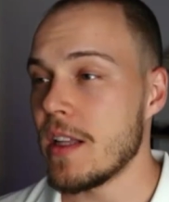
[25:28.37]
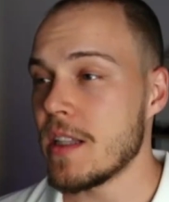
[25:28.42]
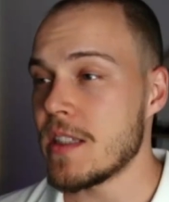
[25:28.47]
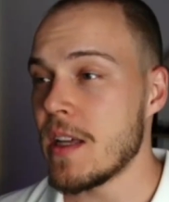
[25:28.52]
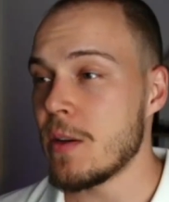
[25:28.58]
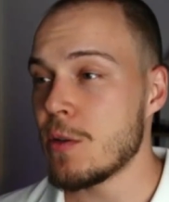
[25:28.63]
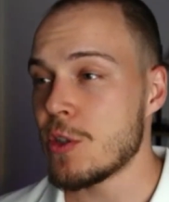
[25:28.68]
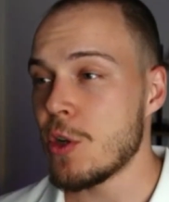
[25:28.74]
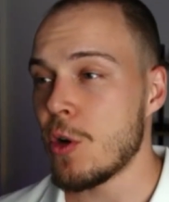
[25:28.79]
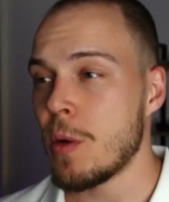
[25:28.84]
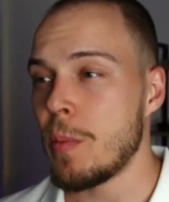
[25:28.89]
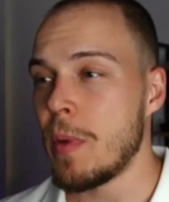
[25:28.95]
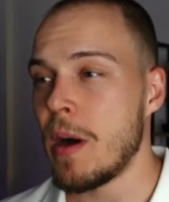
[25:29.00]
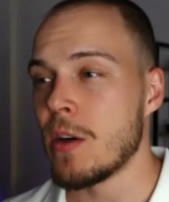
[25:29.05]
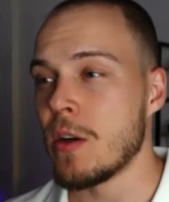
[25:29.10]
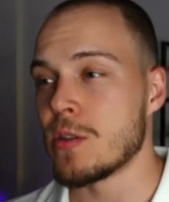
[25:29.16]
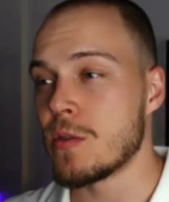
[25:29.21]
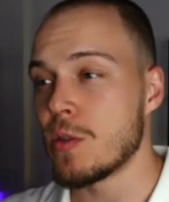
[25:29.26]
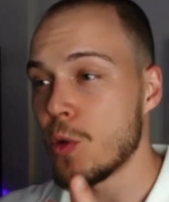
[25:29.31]
now talk
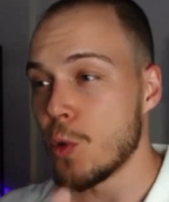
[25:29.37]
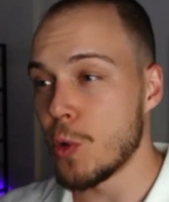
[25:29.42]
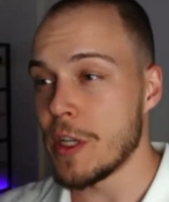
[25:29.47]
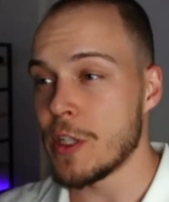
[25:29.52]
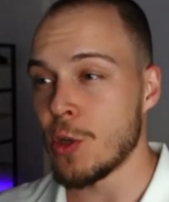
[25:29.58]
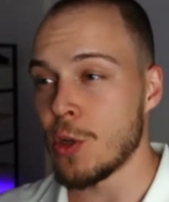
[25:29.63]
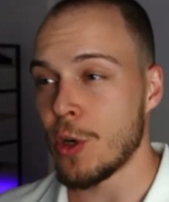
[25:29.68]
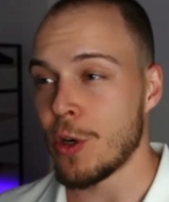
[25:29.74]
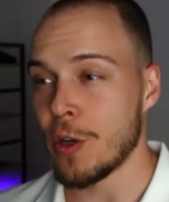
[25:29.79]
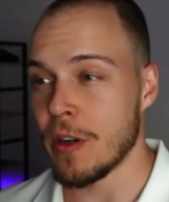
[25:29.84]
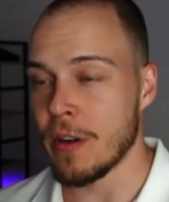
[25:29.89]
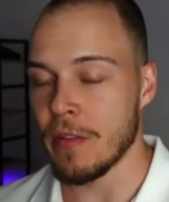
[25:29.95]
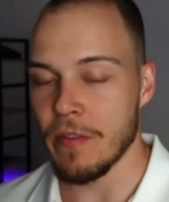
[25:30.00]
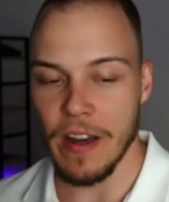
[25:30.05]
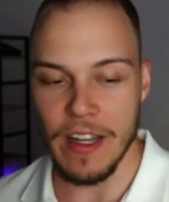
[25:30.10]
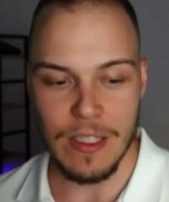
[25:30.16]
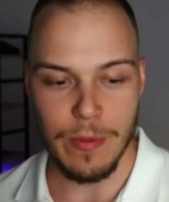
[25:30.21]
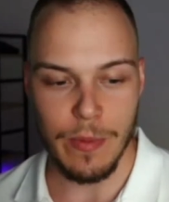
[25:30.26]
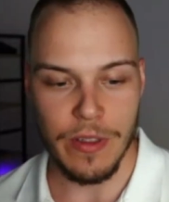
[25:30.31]
about return on
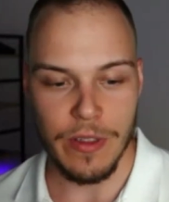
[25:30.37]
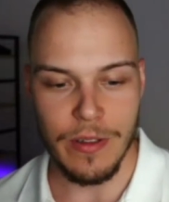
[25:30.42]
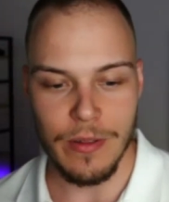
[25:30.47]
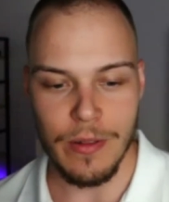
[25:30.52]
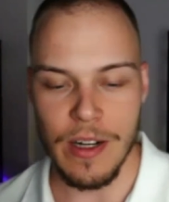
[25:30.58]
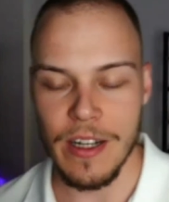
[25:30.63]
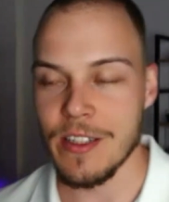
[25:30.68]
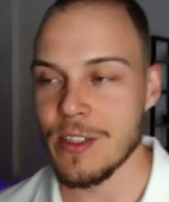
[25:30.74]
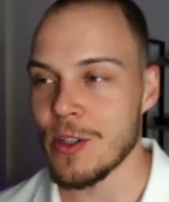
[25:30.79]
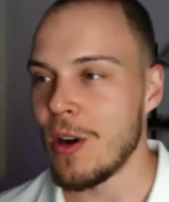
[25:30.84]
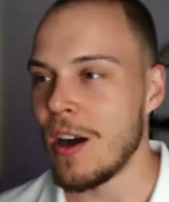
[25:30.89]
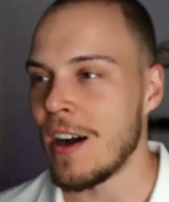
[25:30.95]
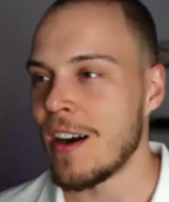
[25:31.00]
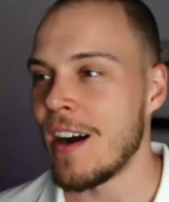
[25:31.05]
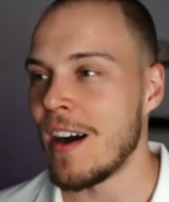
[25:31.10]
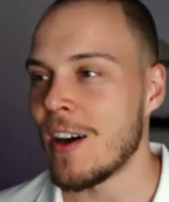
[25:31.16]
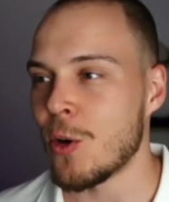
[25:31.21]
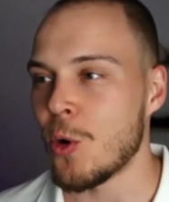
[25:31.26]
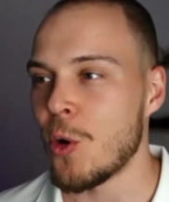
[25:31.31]
investment, right? So
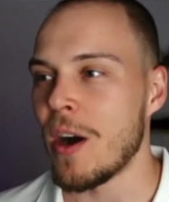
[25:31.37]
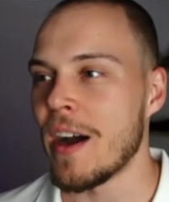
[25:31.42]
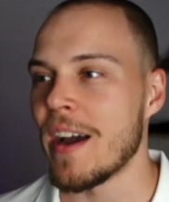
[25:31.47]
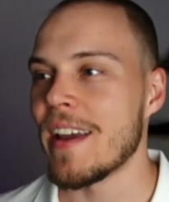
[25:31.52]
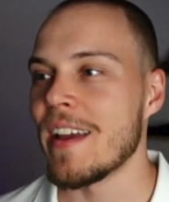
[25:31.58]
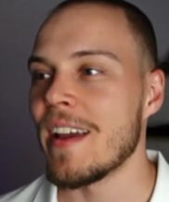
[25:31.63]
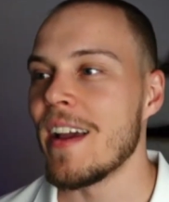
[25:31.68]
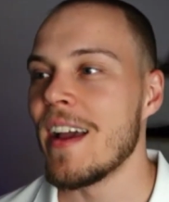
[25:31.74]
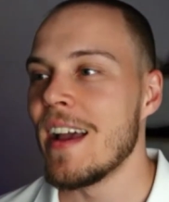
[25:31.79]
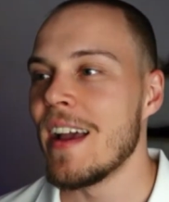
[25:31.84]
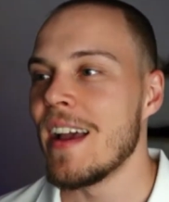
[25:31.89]
ROI.